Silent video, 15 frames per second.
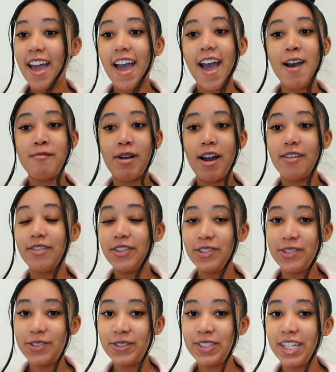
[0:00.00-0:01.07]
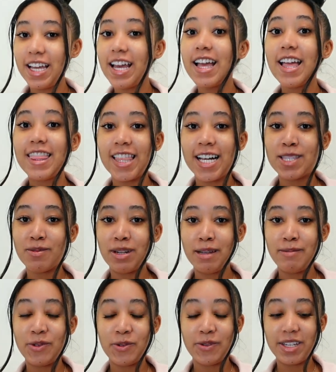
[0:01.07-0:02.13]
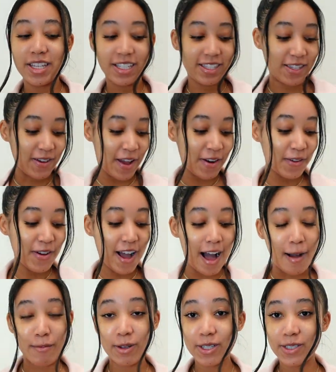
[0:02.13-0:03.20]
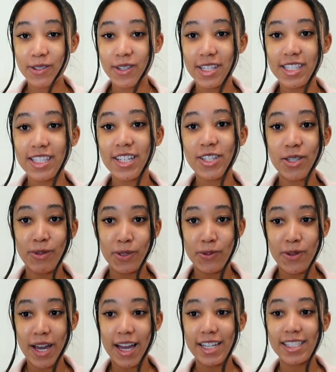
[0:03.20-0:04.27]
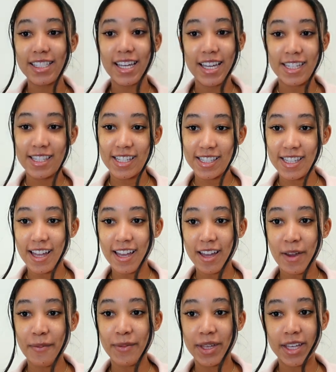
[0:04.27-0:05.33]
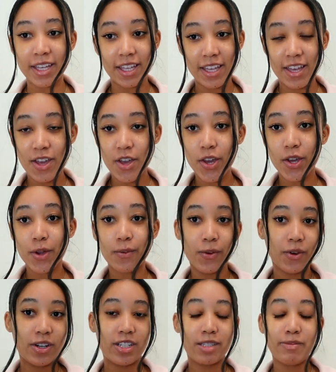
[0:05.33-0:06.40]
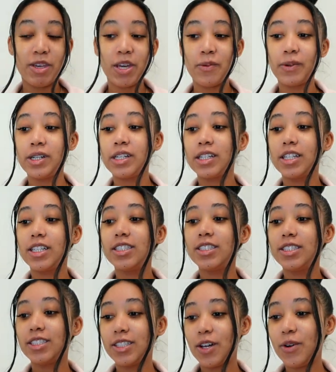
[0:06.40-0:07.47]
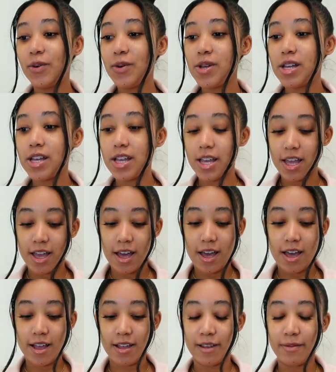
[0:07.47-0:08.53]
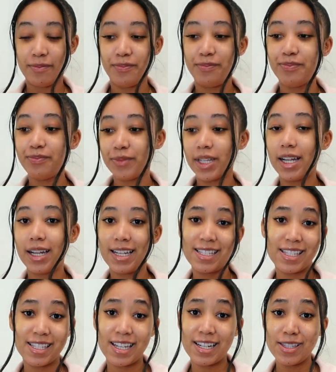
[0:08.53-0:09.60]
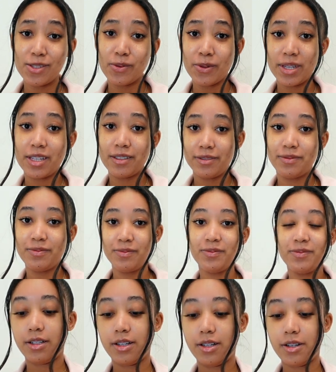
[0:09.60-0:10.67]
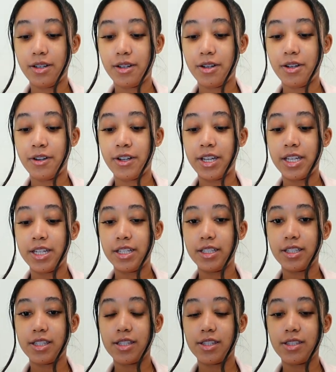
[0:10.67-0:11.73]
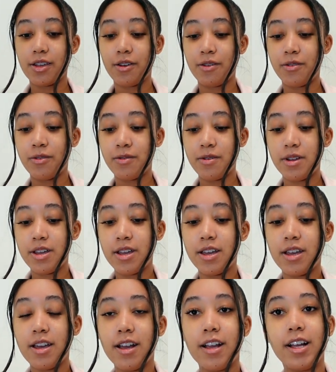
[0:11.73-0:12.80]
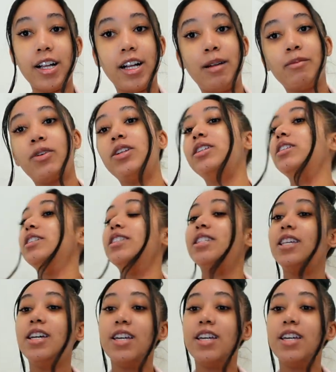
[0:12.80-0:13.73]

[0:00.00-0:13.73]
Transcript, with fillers: at my phone, that's what I'm doing. So I don't know how I'm gonna do this, showing you guys and TikTok, but we're gonna just make it work. So um, let's just get into it. All right, so I'm gonna just